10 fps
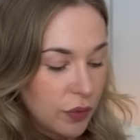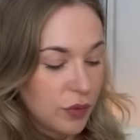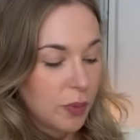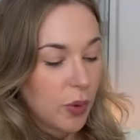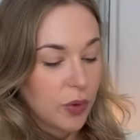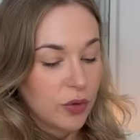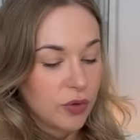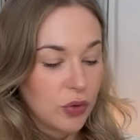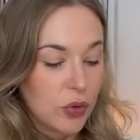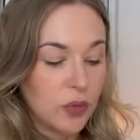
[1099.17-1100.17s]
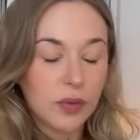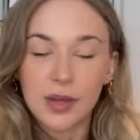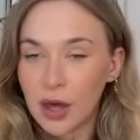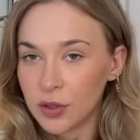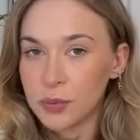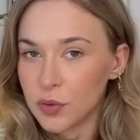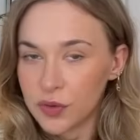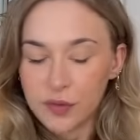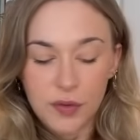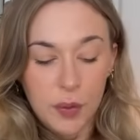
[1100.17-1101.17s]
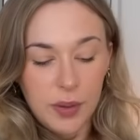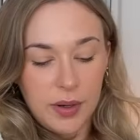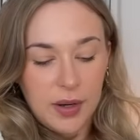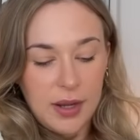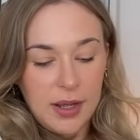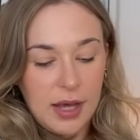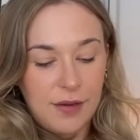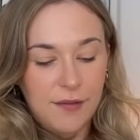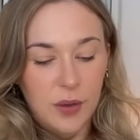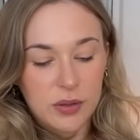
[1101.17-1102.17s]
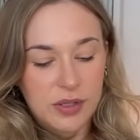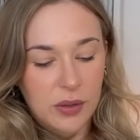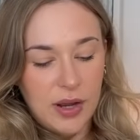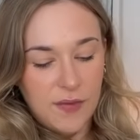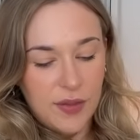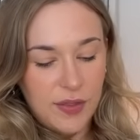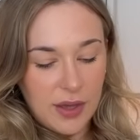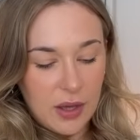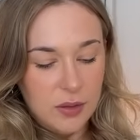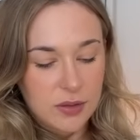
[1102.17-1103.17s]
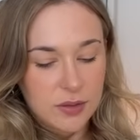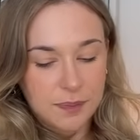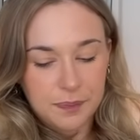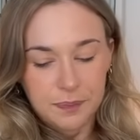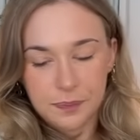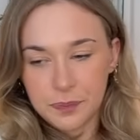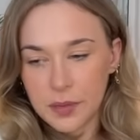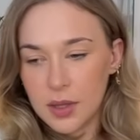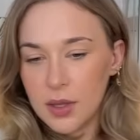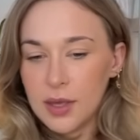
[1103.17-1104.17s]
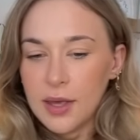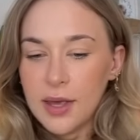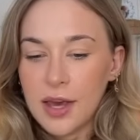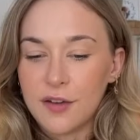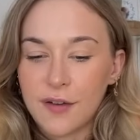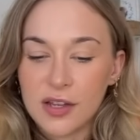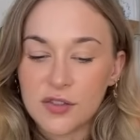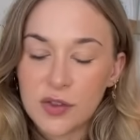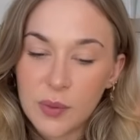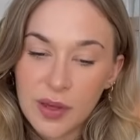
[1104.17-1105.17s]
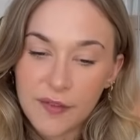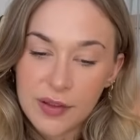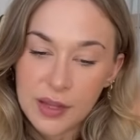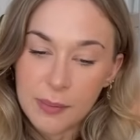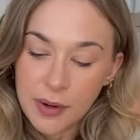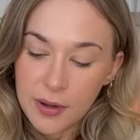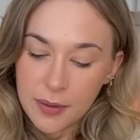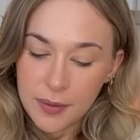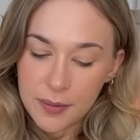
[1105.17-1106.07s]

You spoke your truth. Now you're moving forward and focusing on everything else. Advice for the week for Libra.